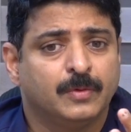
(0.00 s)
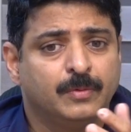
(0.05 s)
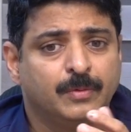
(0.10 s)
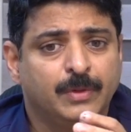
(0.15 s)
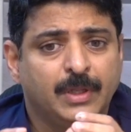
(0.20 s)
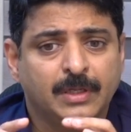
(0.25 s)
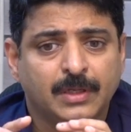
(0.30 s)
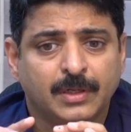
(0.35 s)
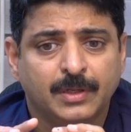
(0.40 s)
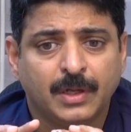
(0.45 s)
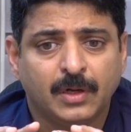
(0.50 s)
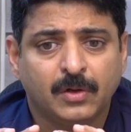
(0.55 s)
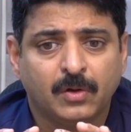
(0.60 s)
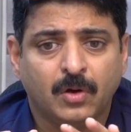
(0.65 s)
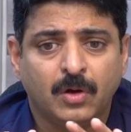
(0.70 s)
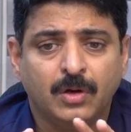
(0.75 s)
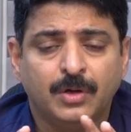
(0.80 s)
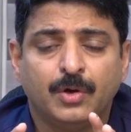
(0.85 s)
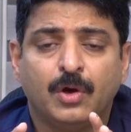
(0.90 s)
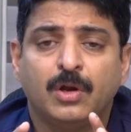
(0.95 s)
they're
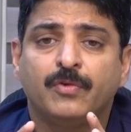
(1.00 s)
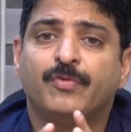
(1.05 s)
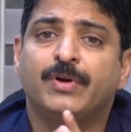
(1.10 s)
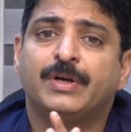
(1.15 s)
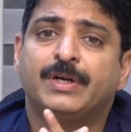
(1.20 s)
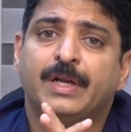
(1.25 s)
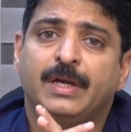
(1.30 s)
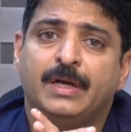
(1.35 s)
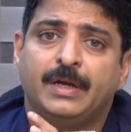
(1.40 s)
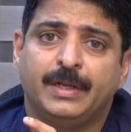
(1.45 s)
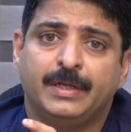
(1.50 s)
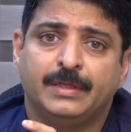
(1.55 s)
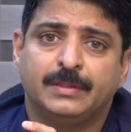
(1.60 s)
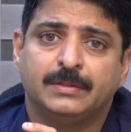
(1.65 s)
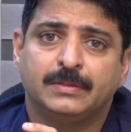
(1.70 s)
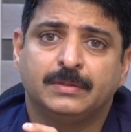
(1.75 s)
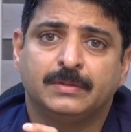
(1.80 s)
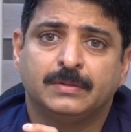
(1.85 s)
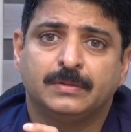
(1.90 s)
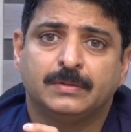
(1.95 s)
called non-fertile
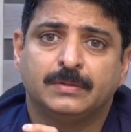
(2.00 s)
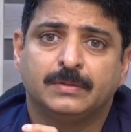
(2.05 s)
days.